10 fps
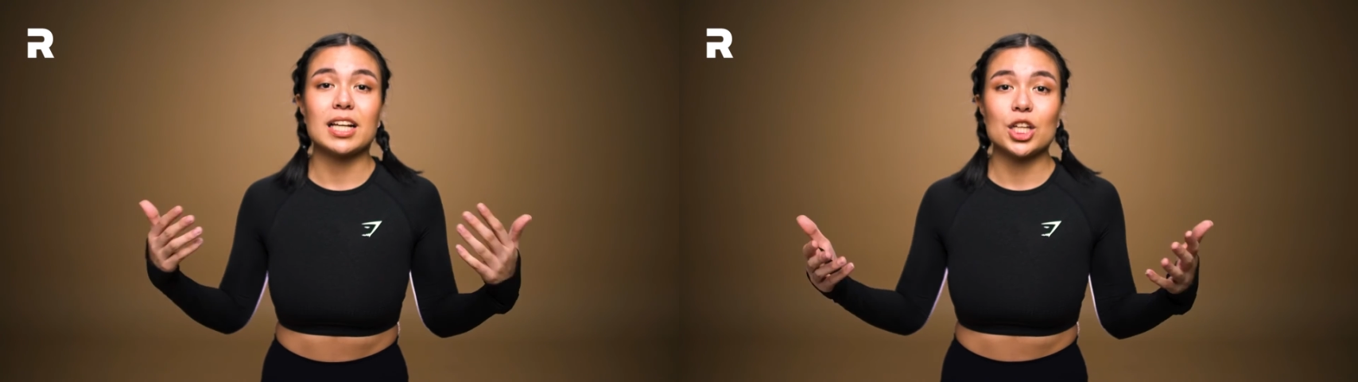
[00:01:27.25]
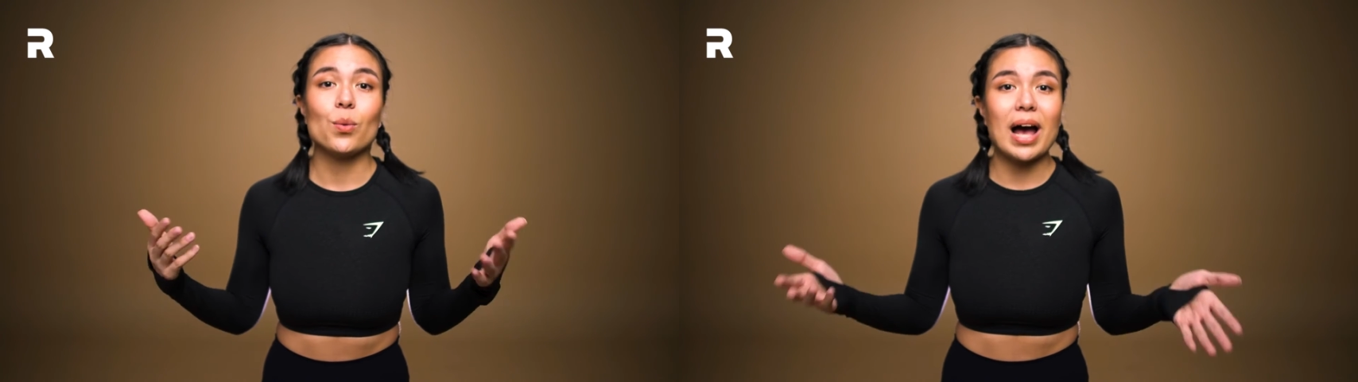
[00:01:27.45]

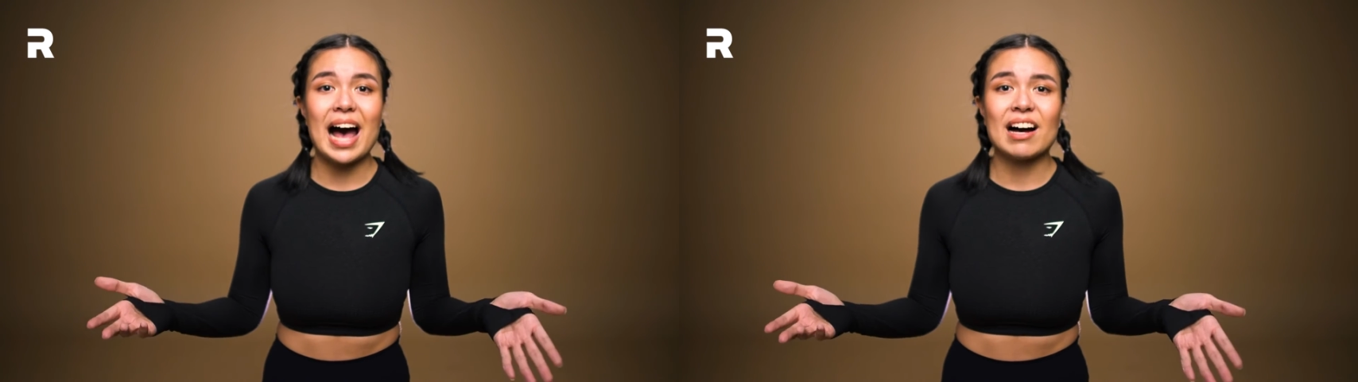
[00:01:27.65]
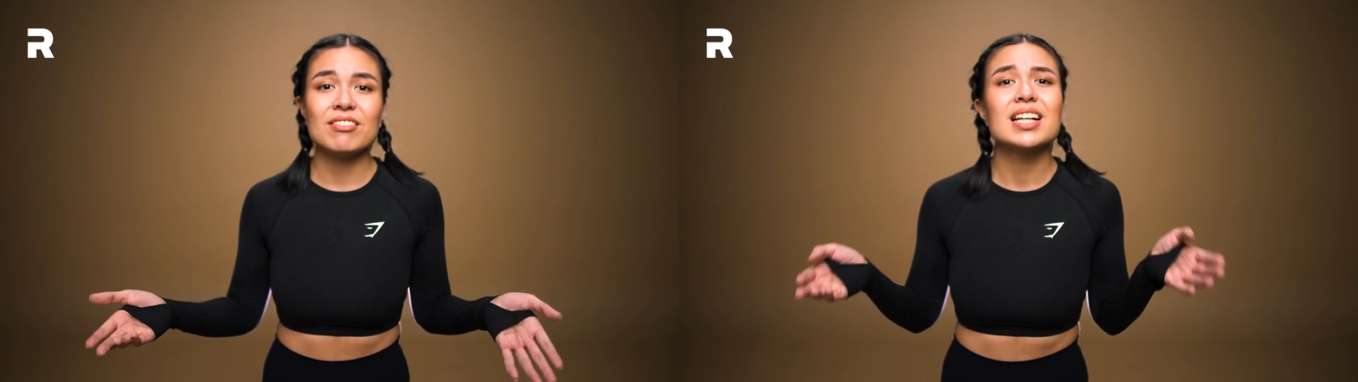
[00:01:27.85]
that you
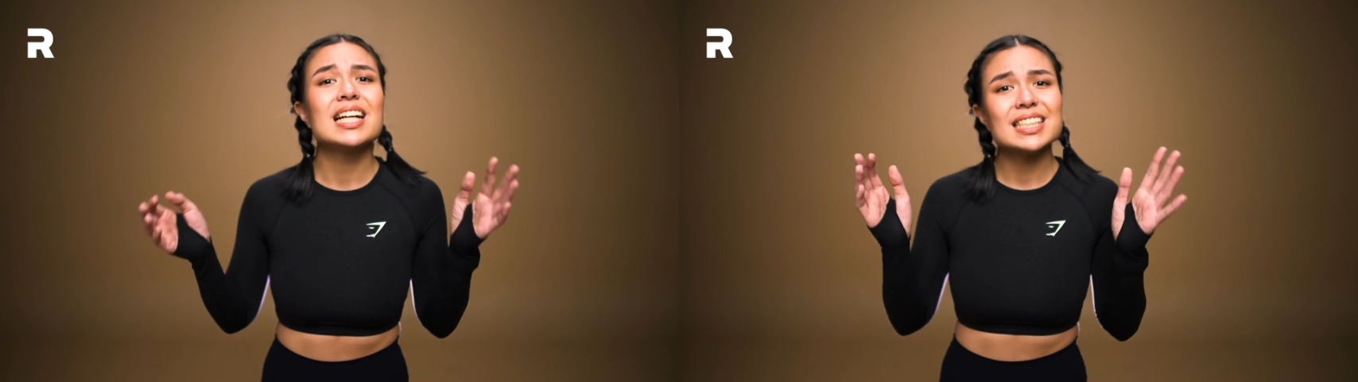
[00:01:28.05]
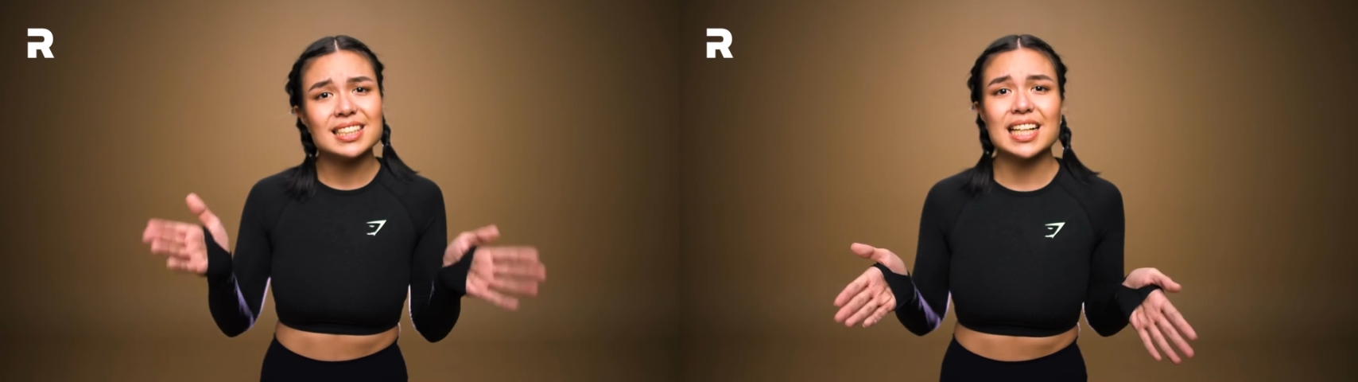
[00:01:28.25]
have,
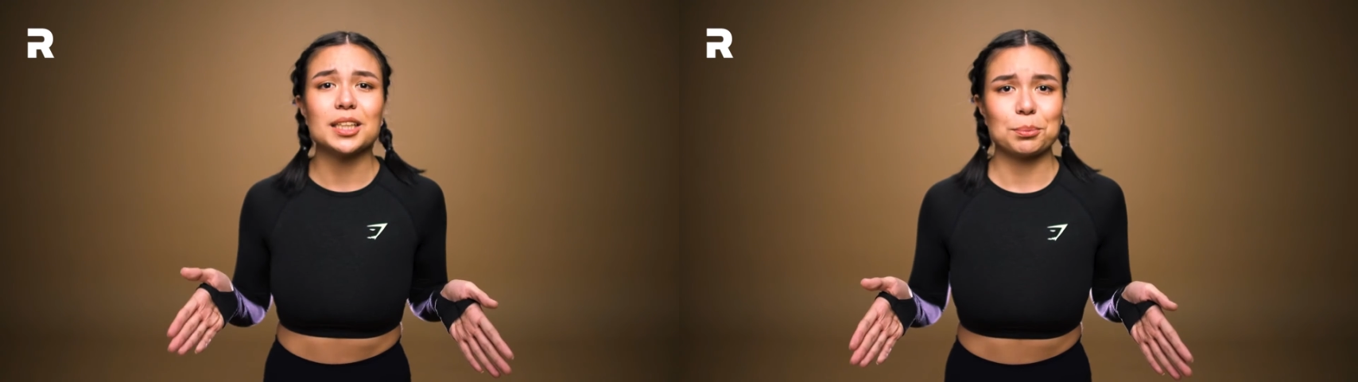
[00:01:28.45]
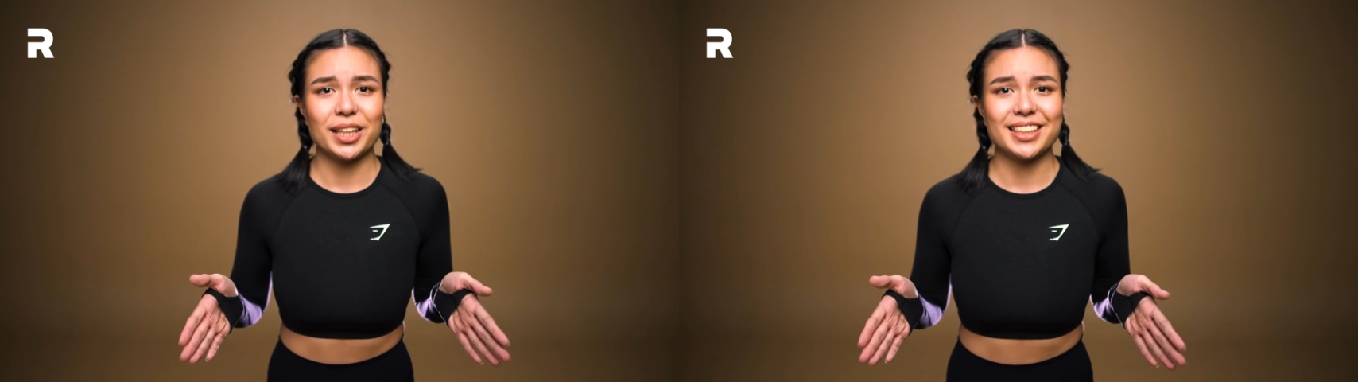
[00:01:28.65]

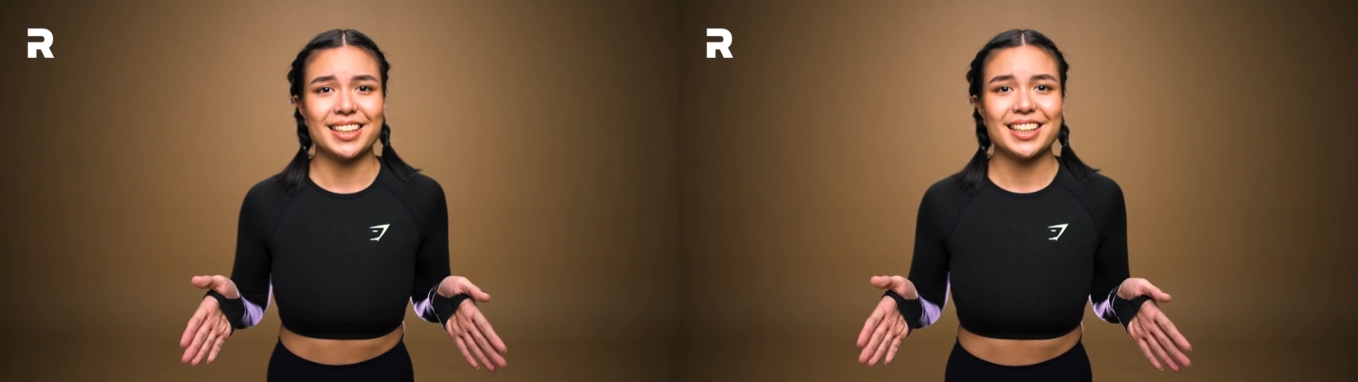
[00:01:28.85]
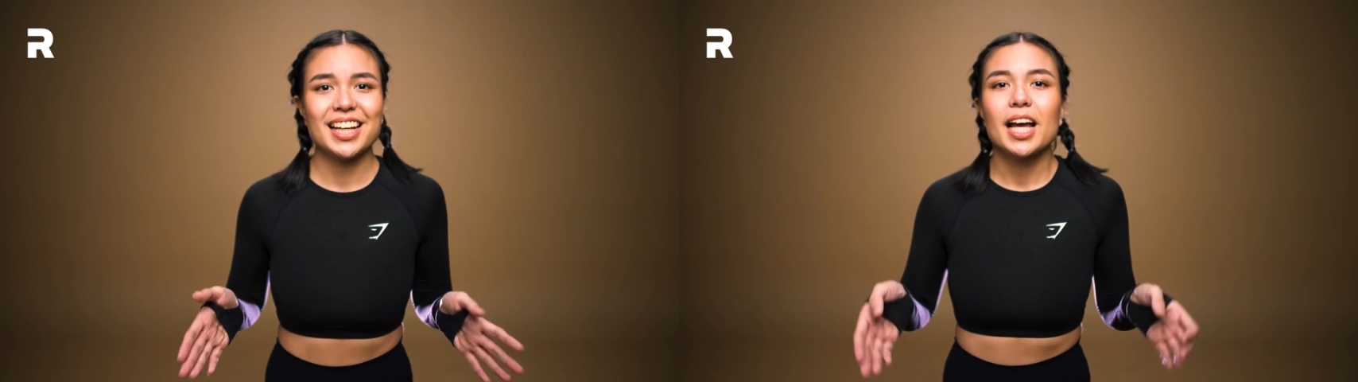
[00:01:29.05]
celebrate it.